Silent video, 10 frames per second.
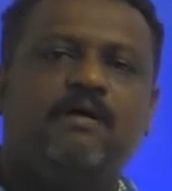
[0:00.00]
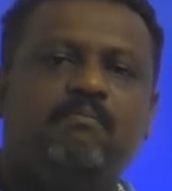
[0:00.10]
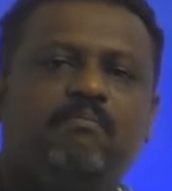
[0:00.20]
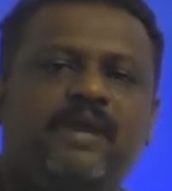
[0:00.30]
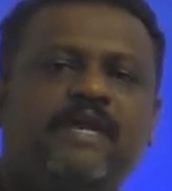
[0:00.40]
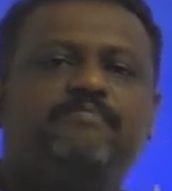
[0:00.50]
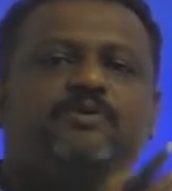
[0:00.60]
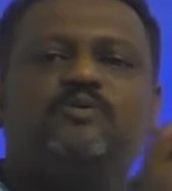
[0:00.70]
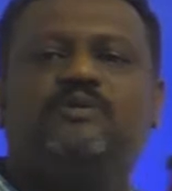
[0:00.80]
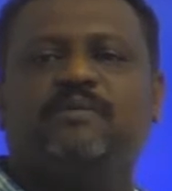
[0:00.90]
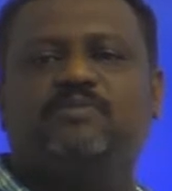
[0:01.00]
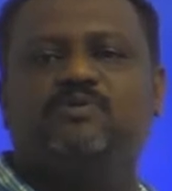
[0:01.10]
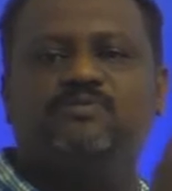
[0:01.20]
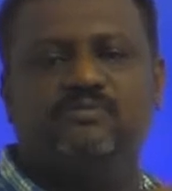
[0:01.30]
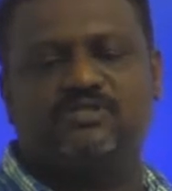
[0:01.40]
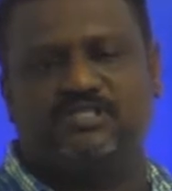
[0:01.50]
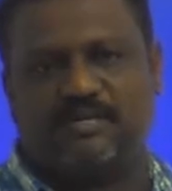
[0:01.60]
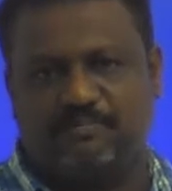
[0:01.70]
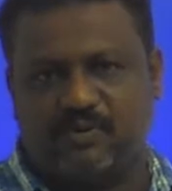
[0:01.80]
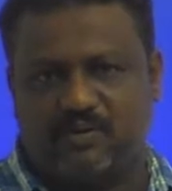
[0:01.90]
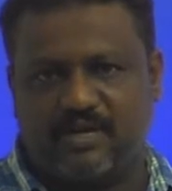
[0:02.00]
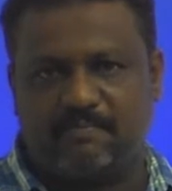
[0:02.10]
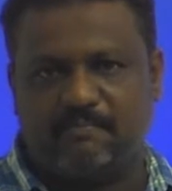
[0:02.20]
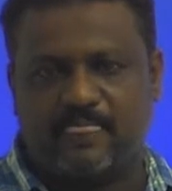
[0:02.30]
main program to subprogram.